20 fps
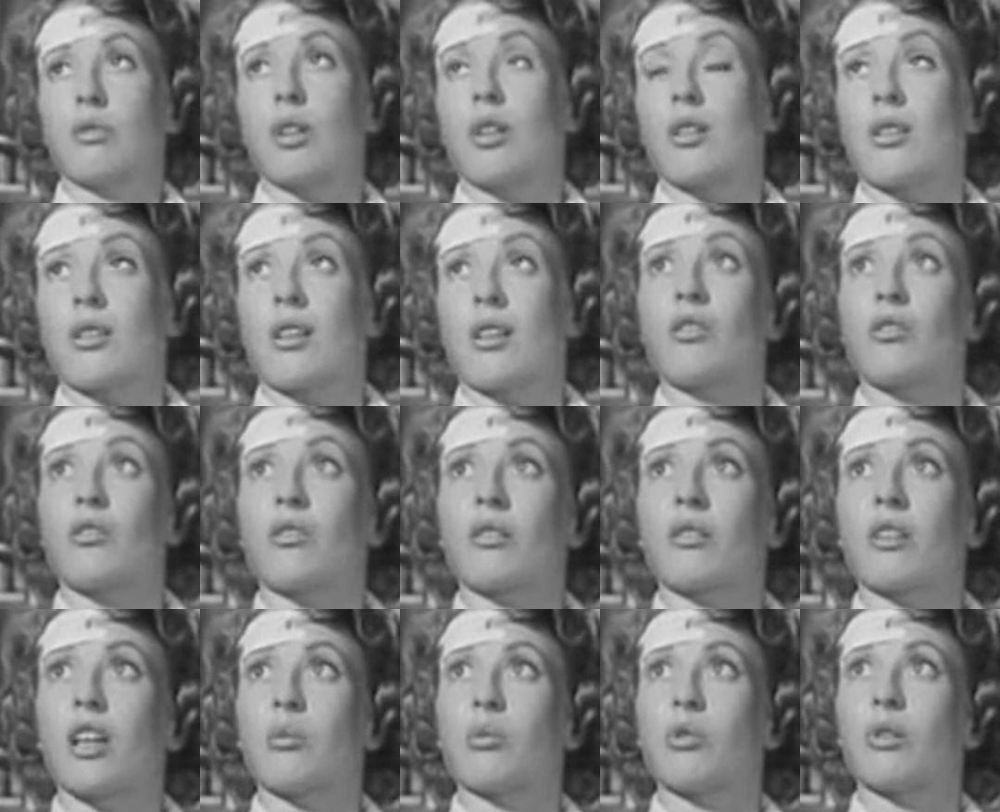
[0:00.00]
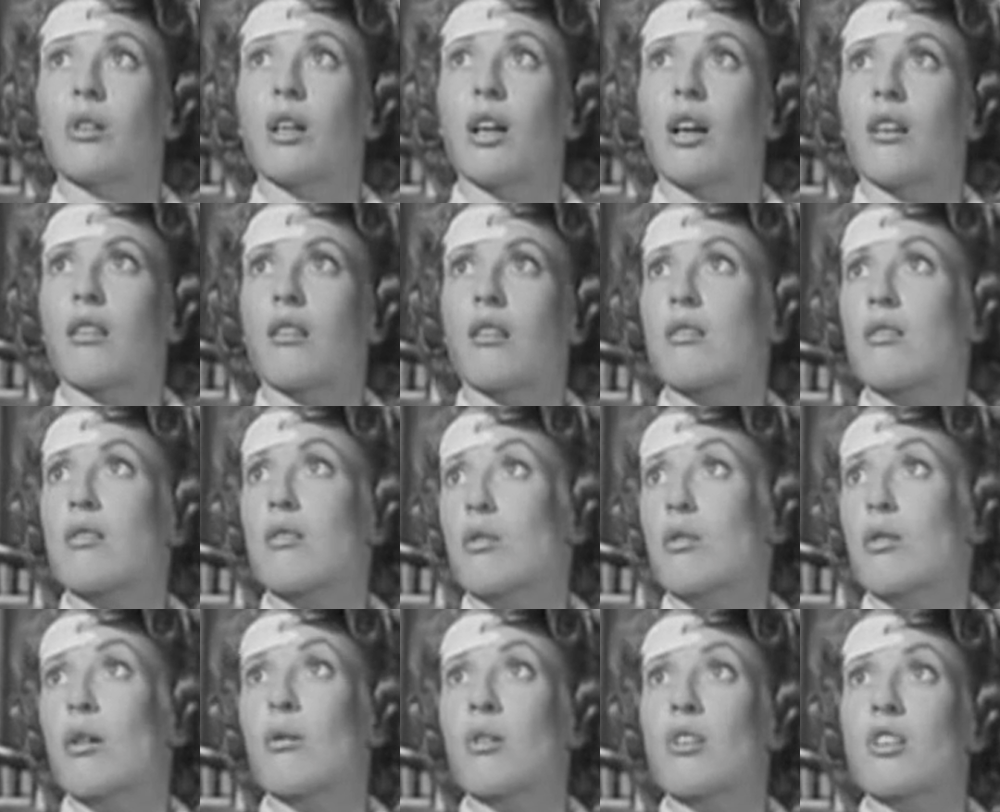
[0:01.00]
A residential neighborhood like this,
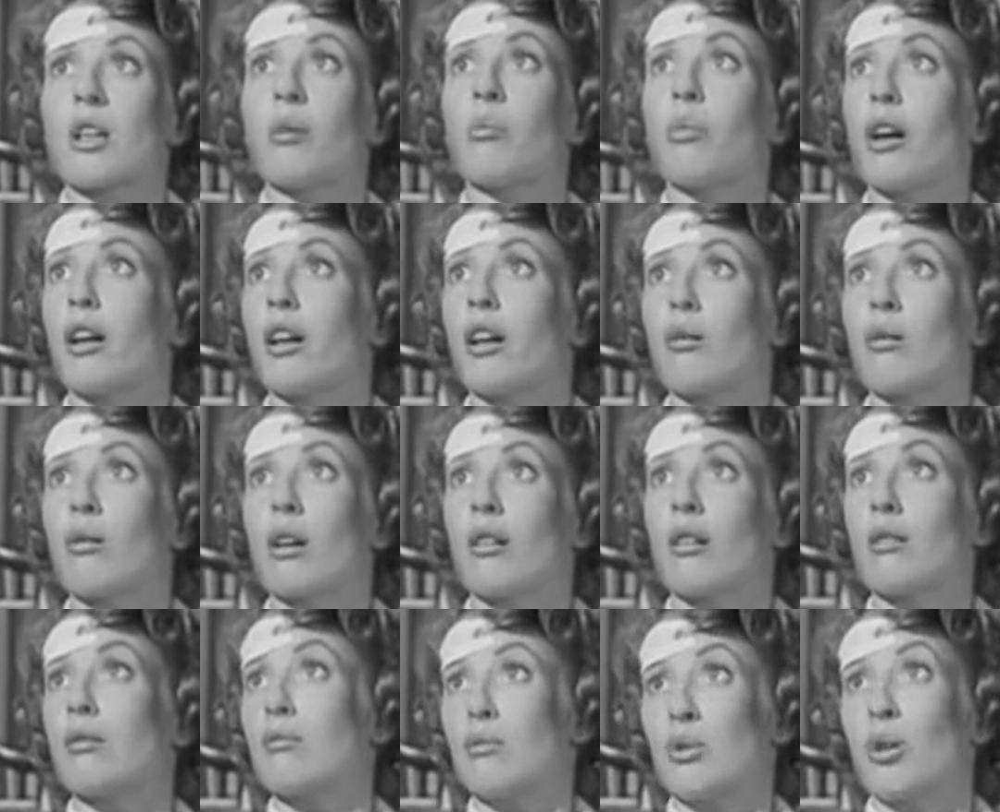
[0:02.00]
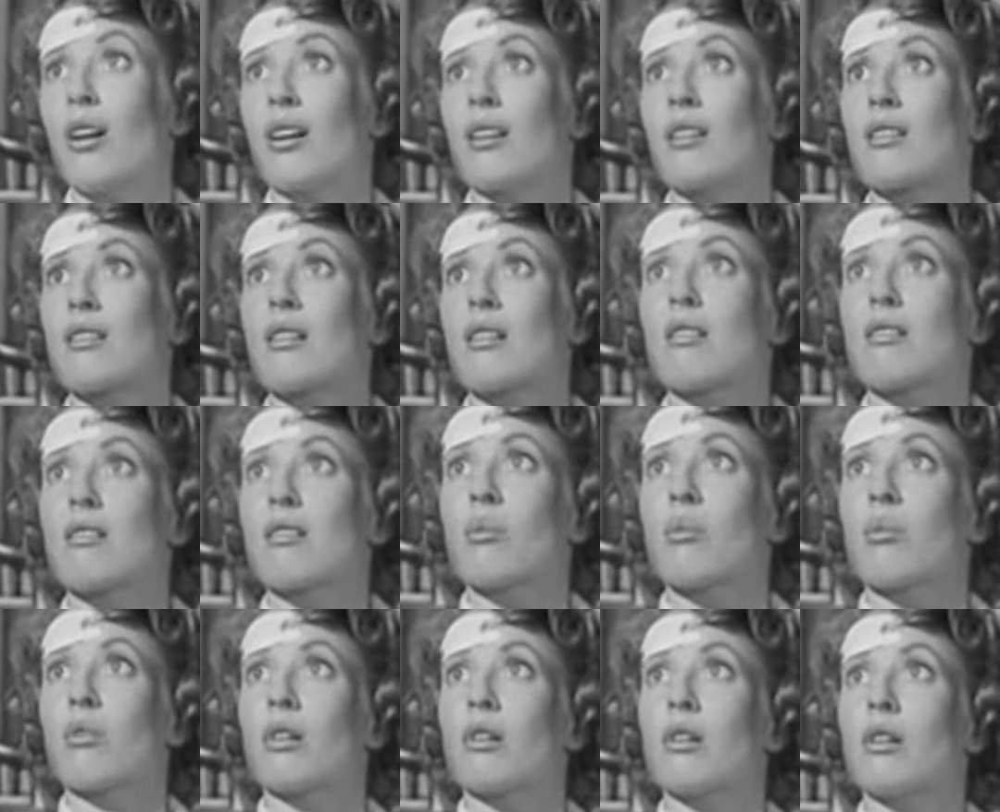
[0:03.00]
there's always somebody around trying to sell
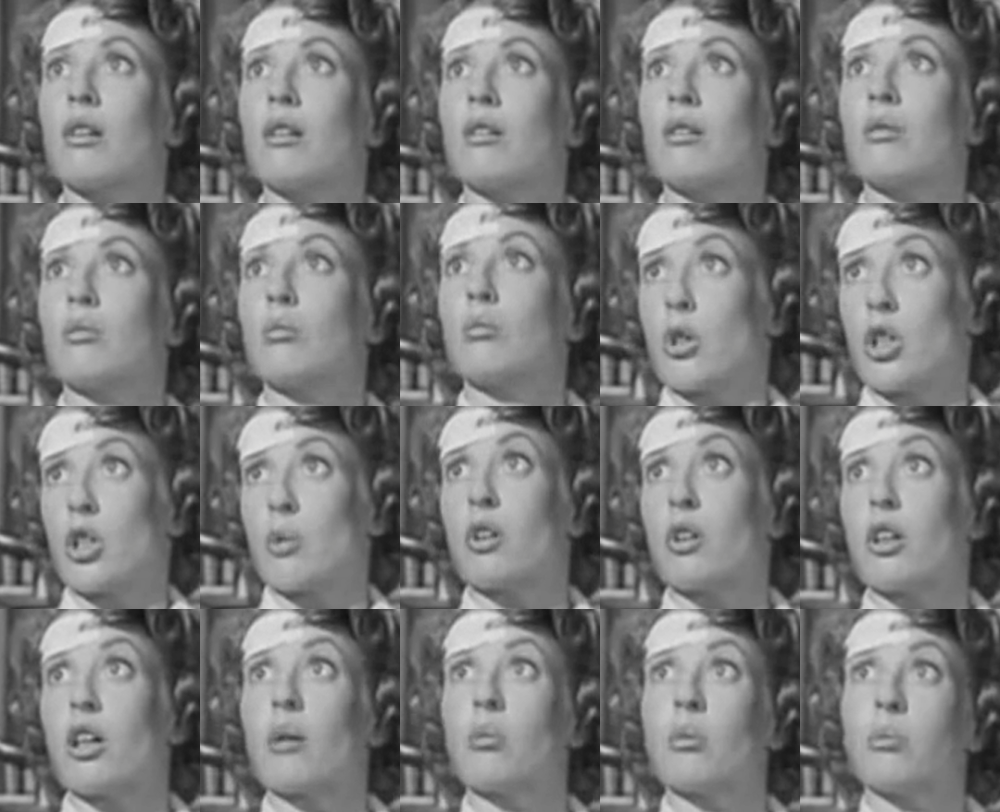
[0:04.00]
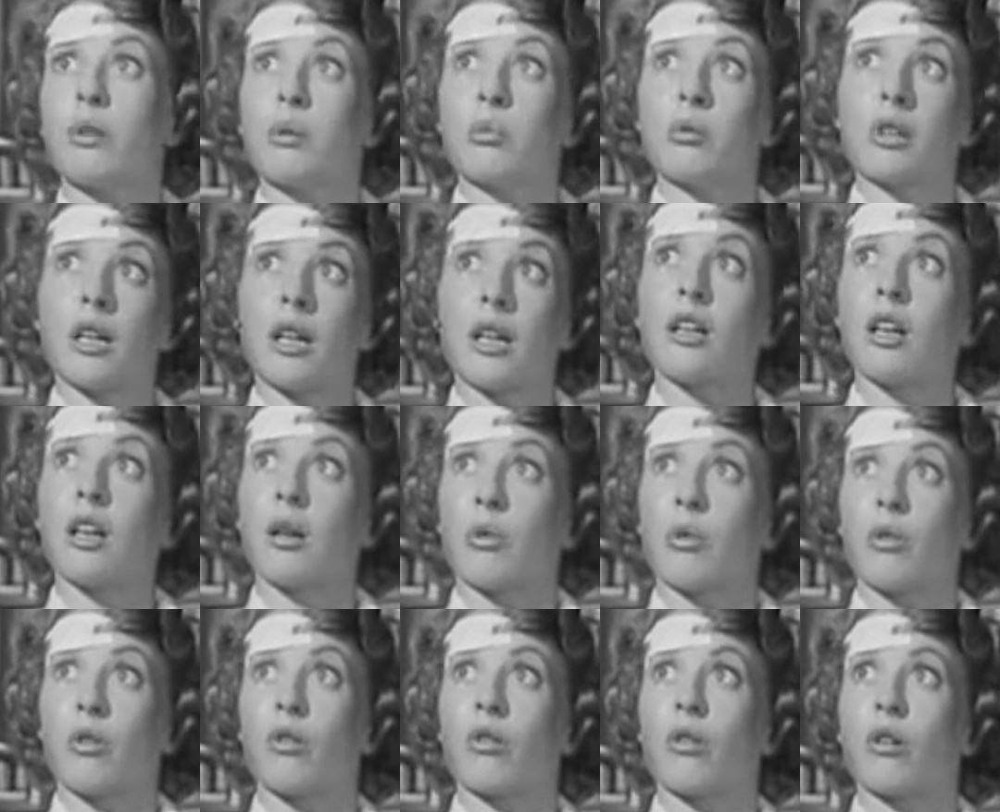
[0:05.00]
something. Must be a couple people a day come
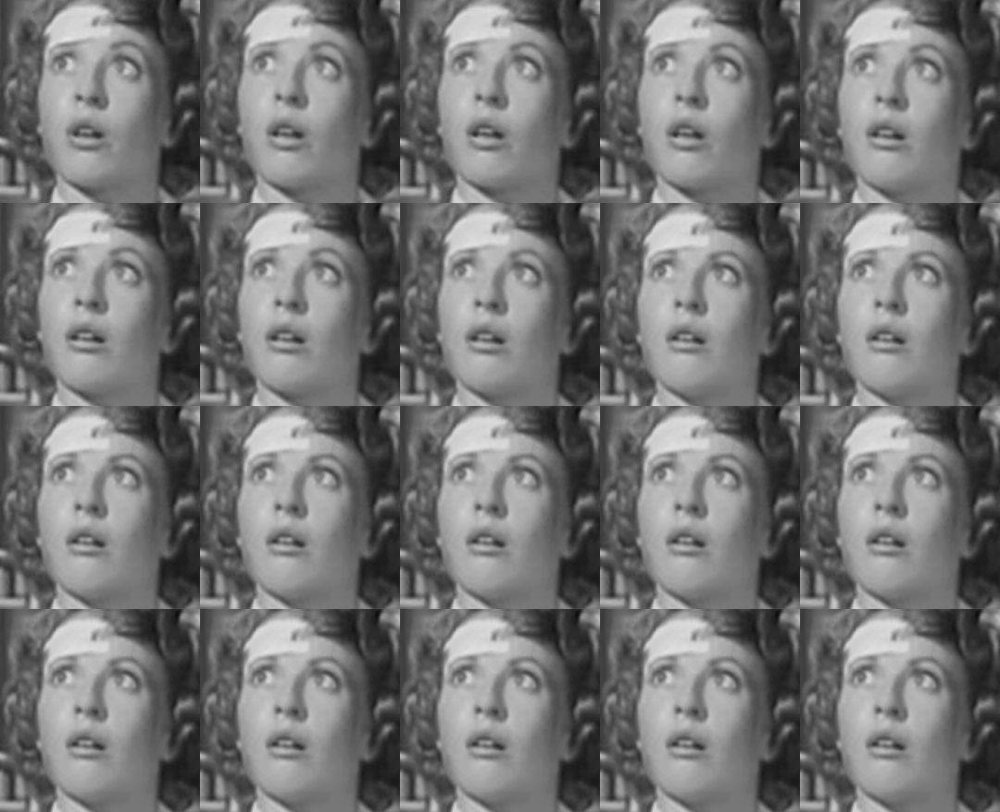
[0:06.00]
to the door.